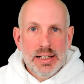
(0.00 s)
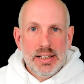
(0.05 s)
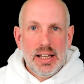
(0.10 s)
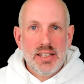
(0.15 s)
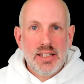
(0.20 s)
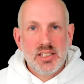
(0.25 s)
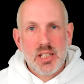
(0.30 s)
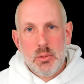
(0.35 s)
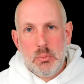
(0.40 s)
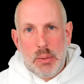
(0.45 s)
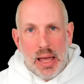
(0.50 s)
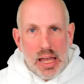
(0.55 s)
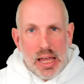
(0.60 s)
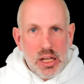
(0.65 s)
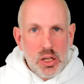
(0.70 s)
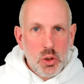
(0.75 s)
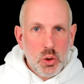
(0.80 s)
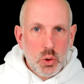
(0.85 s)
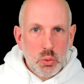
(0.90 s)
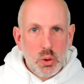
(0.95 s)
let's compare
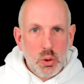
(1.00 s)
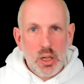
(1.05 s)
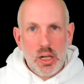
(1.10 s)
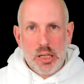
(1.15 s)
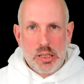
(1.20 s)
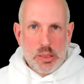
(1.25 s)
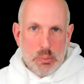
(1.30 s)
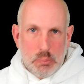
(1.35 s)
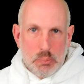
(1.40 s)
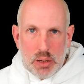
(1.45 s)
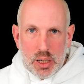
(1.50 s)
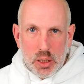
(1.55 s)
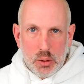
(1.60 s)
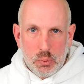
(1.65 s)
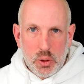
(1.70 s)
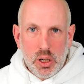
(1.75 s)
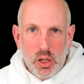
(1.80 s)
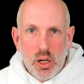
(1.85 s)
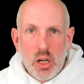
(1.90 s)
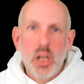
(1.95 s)
your work to my
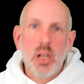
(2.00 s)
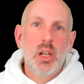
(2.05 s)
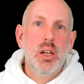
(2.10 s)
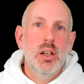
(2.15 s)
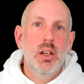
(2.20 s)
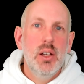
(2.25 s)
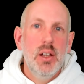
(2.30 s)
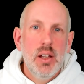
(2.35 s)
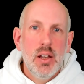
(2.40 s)
work.